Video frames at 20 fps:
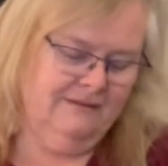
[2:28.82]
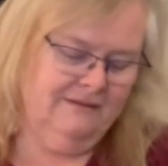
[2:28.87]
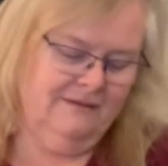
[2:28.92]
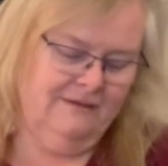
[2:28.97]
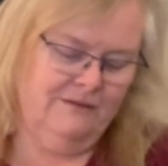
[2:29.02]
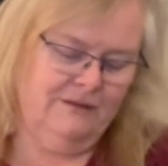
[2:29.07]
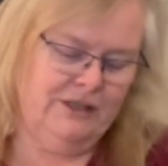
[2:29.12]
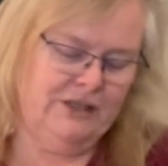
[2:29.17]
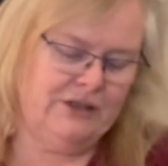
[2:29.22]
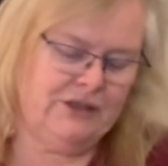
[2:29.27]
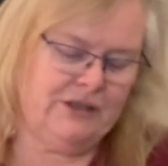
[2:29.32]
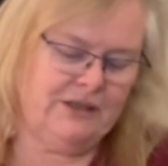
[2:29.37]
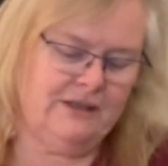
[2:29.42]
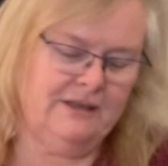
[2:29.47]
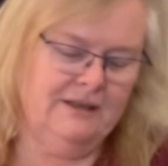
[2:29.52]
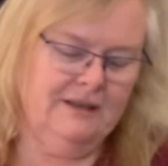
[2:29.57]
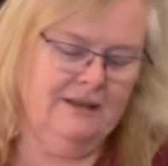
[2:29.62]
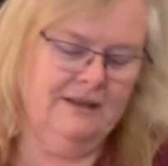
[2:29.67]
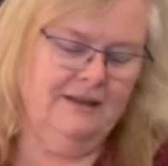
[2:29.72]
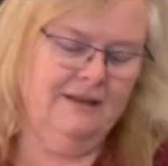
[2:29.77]
which
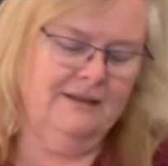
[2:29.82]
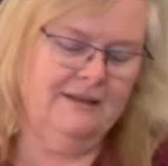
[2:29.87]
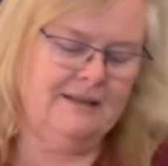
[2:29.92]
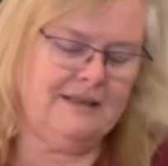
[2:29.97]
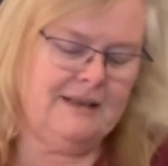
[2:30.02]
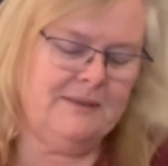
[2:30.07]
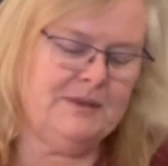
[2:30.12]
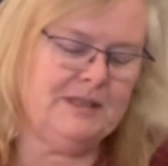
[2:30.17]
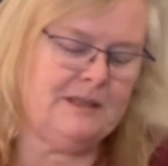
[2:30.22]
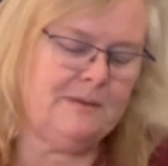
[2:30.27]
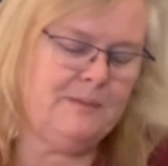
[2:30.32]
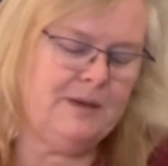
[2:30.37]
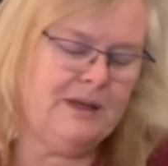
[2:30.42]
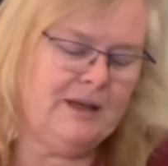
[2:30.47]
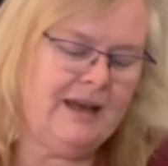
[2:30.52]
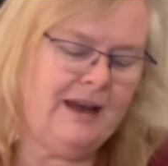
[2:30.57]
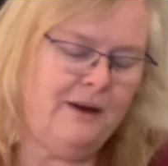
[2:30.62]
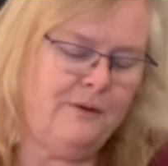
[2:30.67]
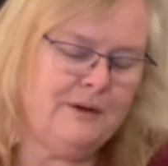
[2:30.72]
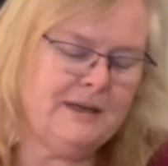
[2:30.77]
seems to be
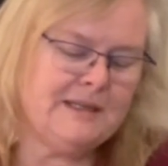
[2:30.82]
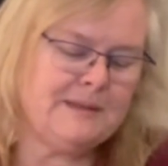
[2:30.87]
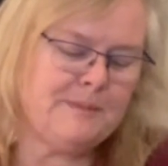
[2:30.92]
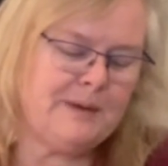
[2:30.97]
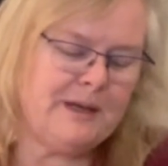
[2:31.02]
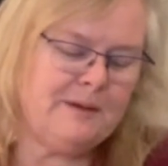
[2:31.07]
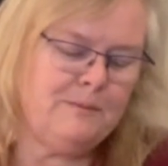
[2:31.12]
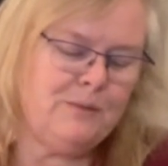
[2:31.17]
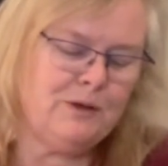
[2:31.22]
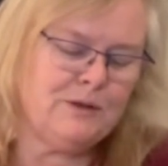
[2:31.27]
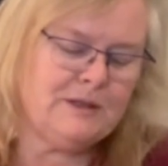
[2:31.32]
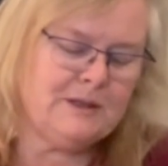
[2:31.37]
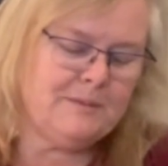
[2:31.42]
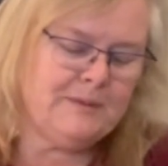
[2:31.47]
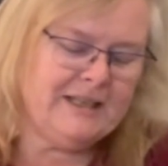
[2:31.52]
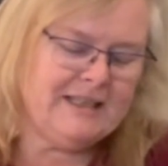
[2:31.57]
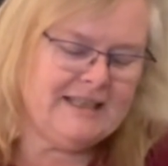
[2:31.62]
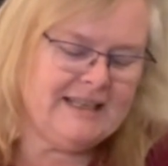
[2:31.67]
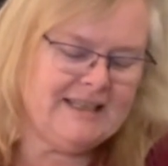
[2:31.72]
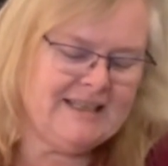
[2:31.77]
how I spend most of
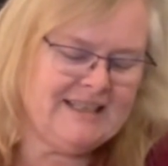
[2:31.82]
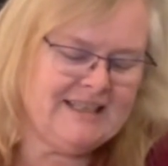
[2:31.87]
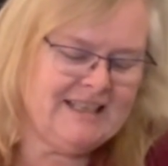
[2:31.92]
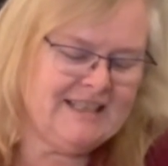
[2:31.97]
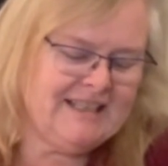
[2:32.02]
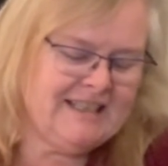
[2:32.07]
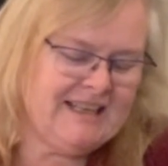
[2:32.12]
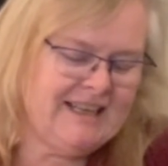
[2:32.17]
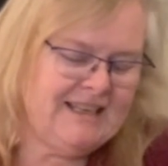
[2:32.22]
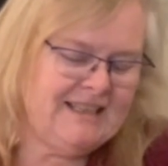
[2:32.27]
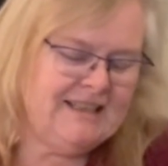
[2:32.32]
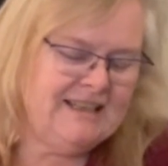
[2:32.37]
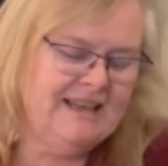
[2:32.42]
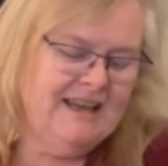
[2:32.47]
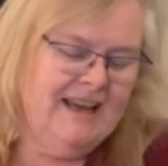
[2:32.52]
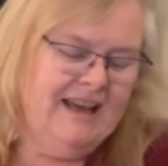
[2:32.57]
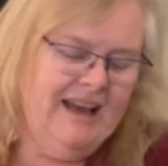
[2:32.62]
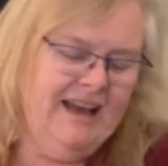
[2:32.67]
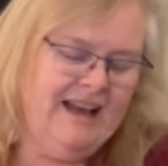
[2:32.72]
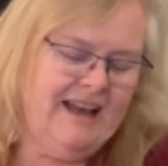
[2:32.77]
my days these days.
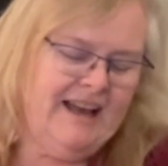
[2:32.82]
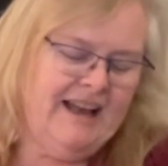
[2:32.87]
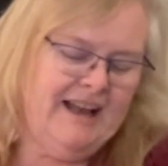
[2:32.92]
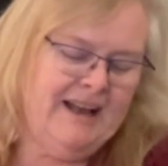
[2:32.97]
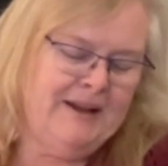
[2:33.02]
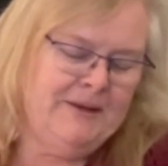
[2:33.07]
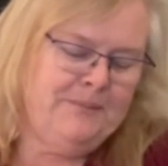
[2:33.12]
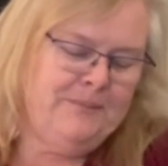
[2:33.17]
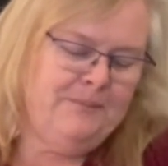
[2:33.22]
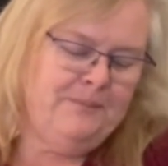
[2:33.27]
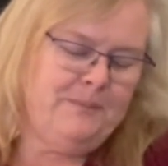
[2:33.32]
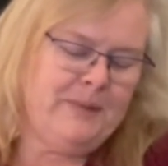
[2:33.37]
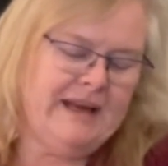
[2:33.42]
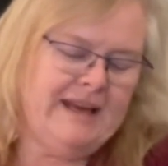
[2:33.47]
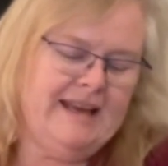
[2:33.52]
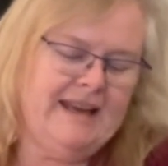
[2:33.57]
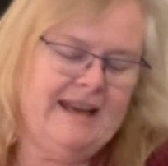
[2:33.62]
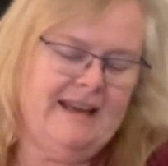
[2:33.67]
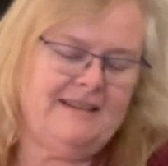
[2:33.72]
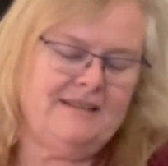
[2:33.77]
But
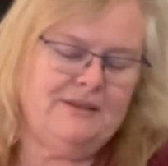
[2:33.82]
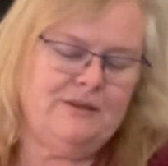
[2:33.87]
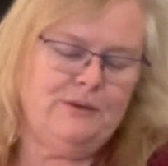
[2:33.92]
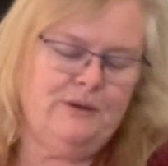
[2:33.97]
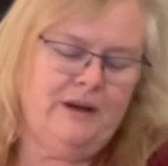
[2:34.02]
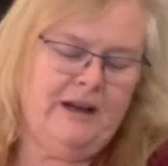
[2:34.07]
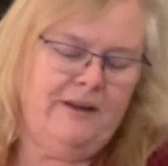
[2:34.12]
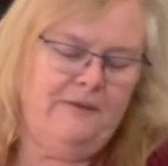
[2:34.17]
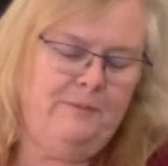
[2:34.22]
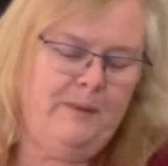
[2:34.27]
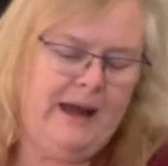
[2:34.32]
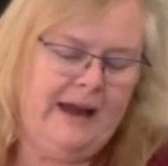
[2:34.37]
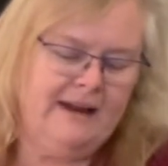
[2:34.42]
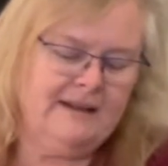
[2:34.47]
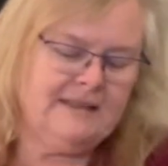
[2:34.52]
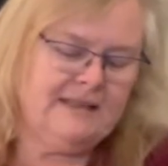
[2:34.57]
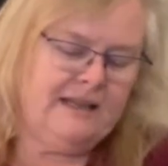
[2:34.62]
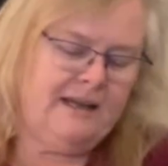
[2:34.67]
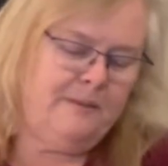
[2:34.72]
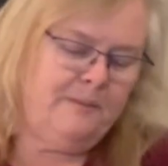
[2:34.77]
yes, so I
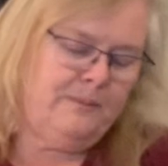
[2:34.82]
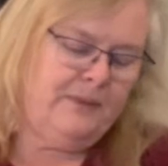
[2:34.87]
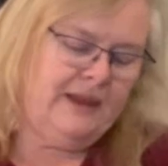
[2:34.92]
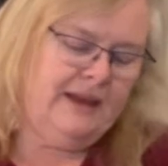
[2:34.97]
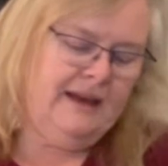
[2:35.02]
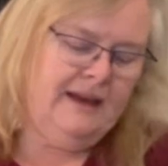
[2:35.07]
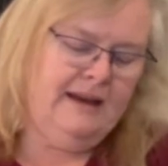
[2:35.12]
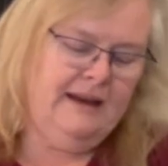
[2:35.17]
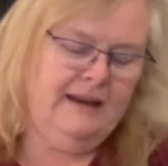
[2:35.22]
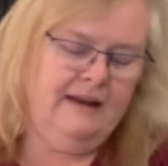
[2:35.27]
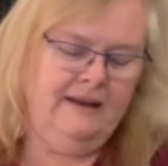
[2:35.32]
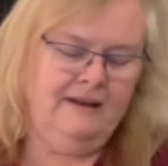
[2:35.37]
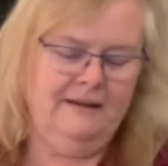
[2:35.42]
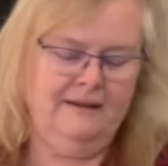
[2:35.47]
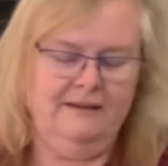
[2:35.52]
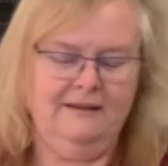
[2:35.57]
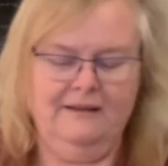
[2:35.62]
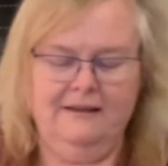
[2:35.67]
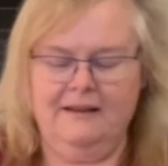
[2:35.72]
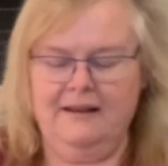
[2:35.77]
packed up
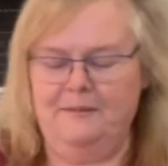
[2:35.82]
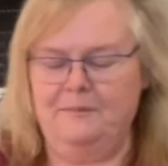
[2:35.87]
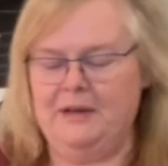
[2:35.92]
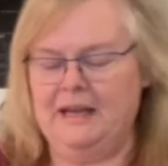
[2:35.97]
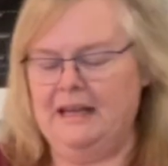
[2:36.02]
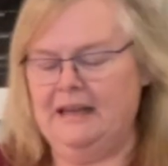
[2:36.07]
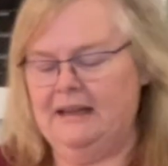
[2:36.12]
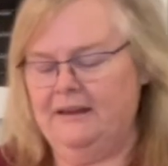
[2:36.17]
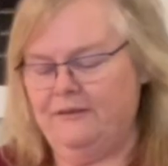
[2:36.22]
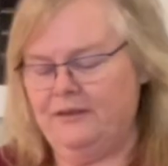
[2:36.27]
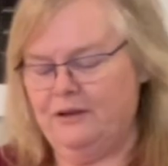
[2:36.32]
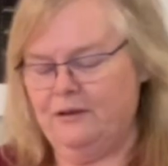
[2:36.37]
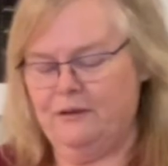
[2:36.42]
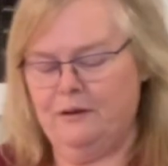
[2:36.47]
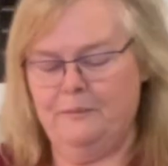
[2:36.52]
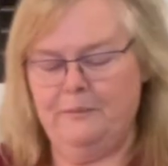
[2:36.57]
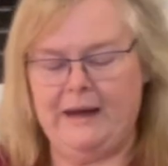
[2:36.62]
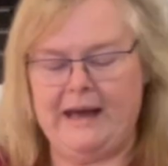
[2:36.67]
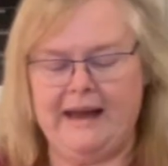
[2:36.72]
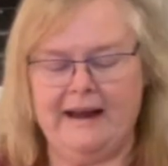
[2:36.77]
got my living
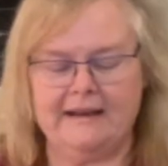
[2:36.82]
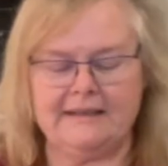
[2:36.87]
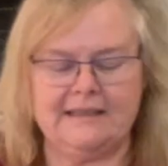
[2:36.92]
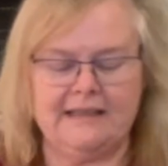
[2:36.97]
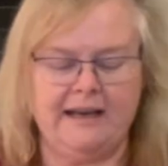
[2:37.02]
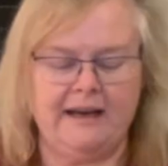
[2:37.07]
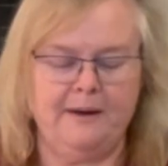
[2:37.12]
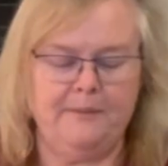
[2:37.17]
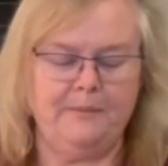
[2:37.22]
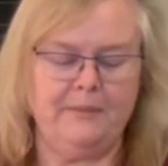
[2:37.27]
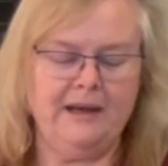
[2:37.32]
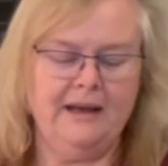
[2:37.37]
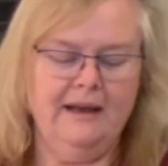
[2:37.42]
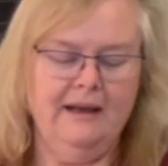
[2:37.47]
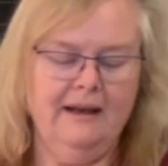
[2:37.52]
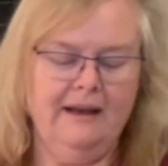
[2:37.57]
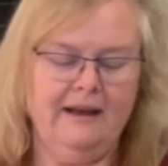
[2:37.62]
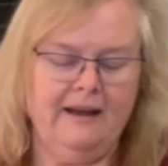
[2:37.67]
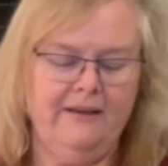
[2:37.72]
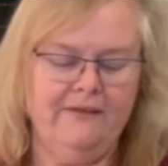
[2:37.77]
room packed up.
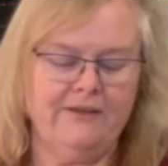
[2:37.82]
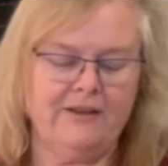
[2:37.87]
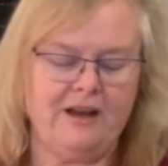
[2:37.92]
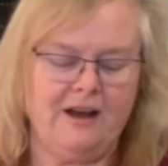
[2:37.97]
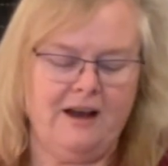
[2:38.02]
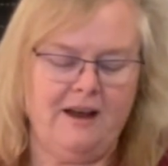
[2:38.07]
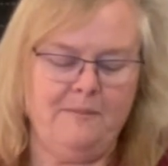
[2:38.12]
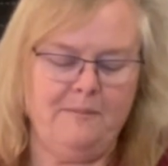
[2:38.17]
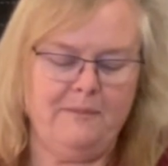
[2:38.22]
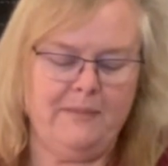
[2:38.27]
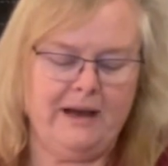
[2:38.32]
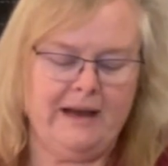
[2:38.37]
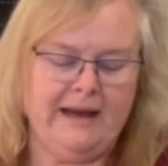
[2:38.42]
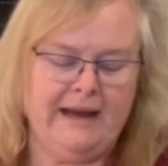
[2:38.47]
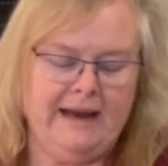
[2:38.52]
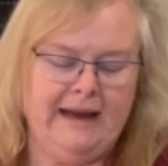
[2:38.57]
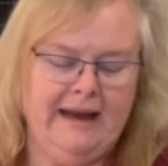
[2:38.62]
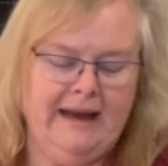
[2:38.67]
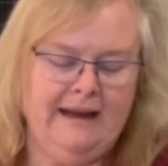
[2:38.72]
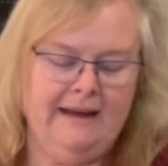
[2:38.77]
I've got
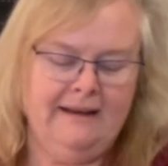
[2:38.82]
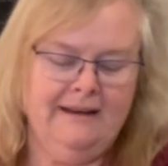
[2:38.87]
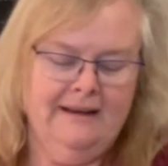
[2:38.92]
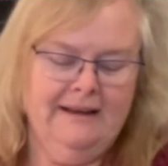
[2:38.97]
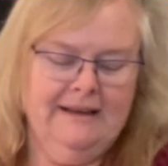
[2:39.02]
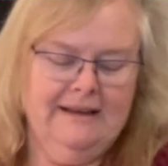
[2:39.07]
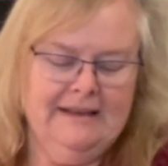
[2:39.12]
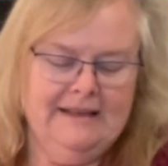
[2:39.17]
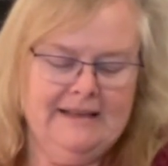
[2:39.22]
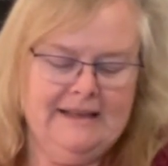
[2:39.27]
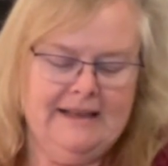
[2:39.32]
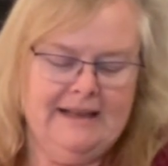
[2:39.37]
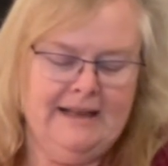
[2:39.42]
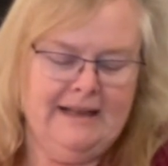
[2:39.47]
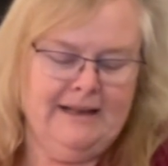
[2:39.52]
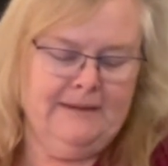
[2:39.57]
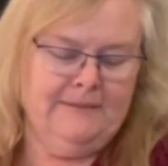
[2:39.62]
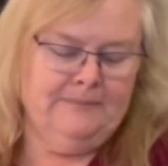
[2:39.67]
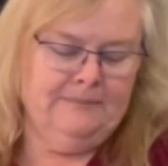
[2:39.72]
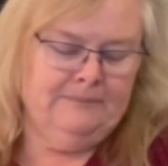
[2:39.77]
my
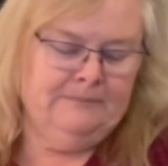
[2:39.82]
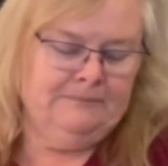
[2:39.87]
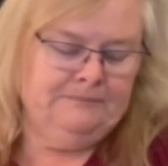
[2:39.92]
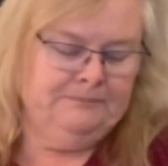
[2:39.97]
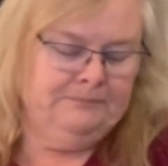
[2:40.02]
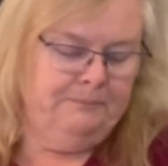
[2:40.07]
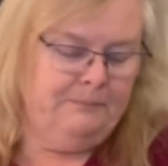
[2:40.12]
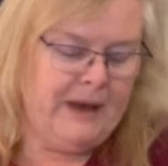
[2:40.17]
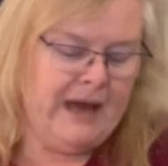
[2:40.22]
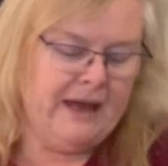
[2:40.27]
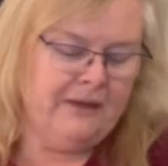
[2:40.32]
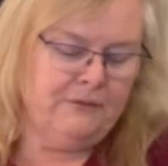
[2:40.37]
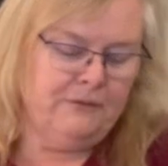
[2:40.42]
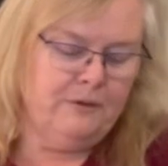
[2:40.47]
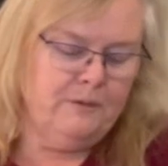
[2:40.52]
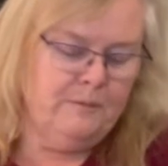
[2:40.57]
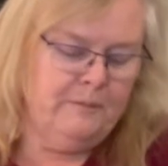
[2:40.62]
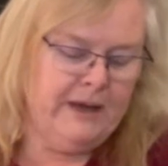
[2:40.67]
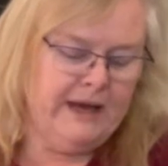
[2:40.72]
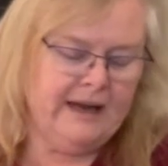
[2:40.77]

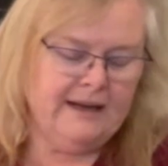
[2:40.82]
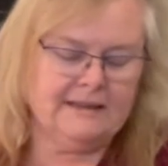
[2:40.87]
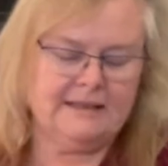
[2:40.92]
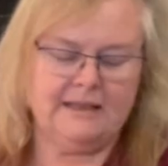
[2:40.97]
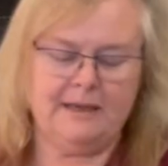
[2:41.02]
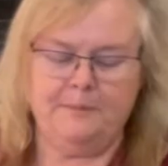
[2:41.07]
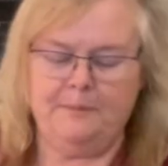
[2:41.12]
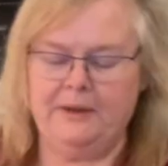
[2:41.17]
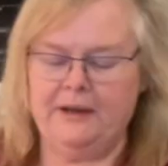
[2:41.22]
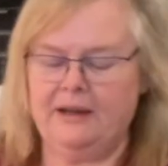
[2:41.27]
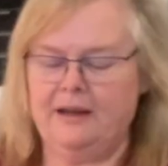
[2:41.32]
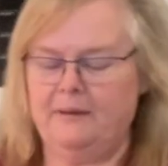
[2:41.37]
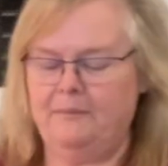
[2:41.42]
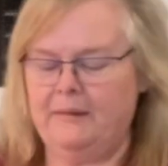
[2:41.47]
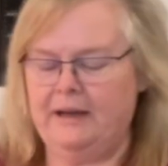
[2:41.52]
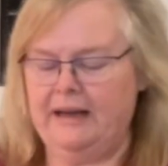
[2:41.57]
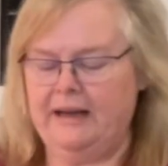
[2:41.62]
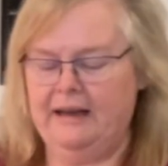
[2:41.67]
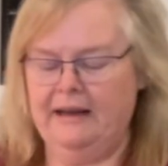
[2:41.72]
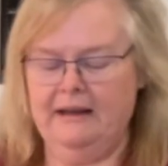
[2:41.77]
bathroom packed up. I got
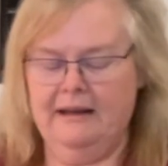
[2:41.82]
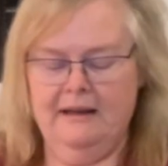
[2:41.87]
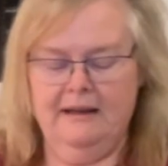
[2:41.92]
my